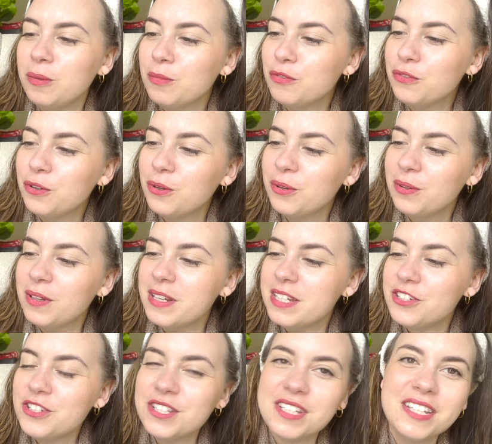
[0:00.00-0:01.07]
before, and it's
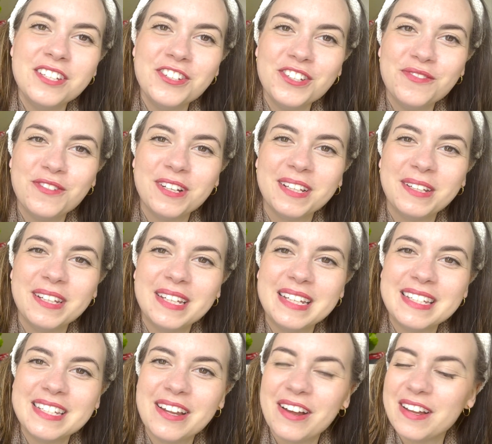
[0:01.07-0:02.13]
just really,
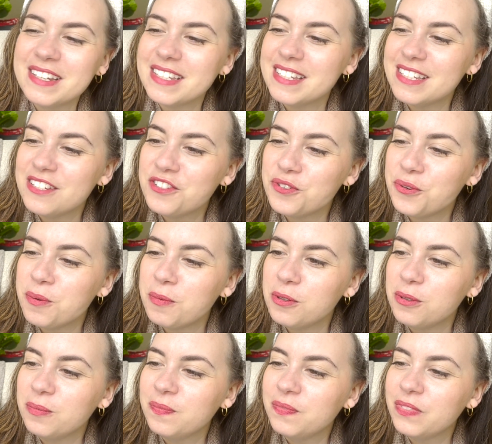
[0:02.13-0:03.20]
it's nice, it's
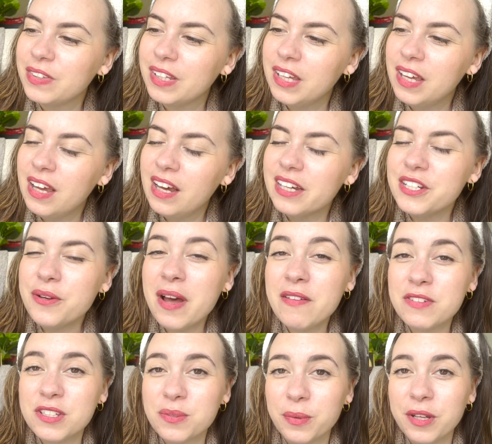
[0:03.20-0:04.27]
enjoyable. I don't have a
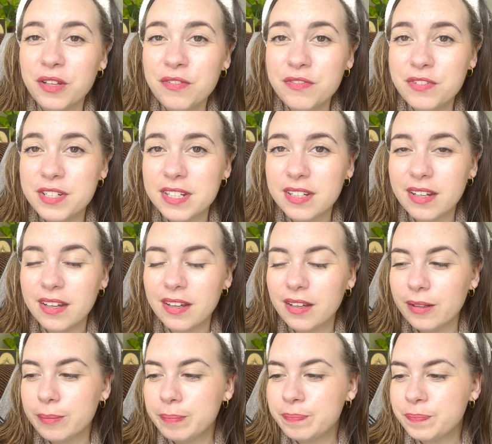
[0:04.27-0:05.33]
Swift.
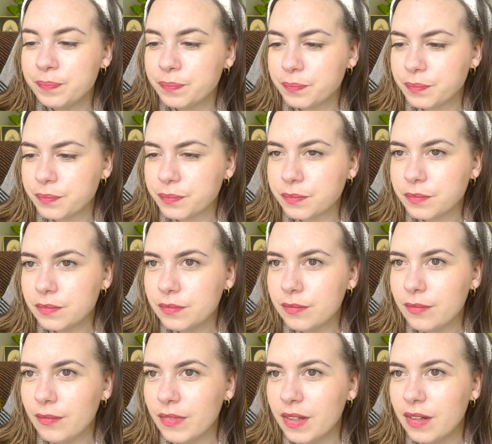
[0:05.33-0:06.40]
I
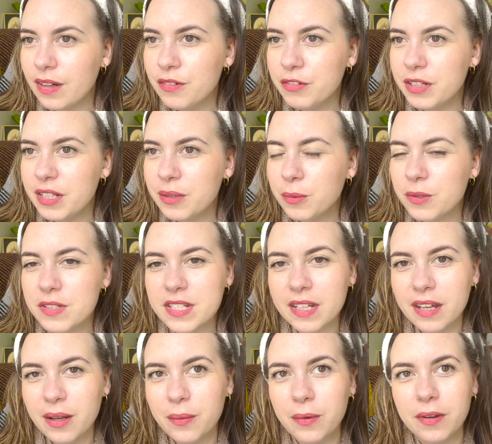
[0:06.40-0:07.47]
really want to
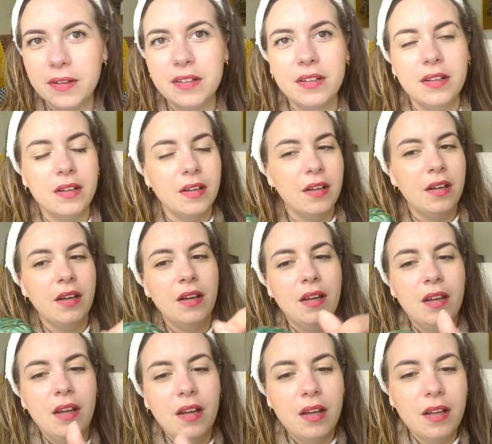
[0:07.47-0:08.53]
get one,
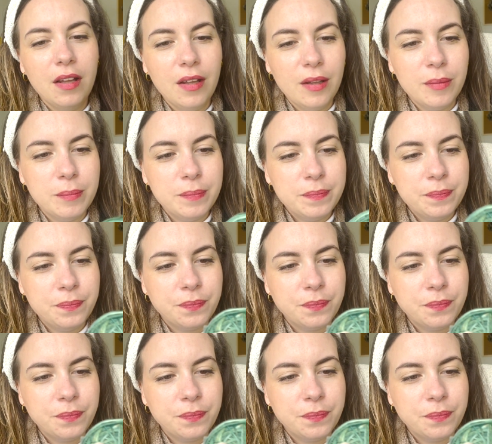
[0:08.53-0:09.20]
but